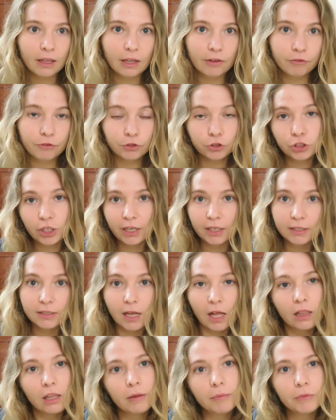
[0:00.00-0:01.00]
if you try to
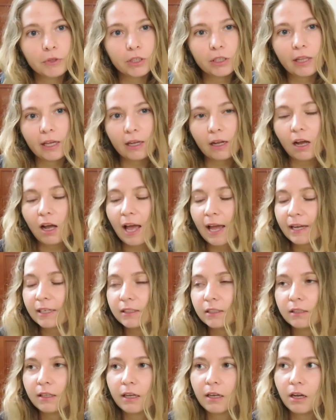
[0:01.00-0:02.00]
tell them, they're like
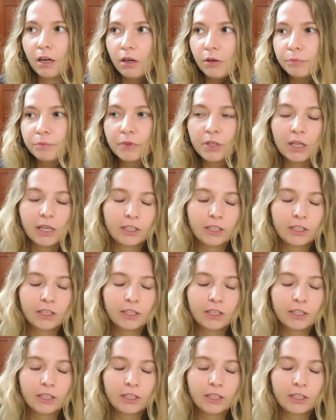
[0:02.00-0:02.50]
acting like, oh,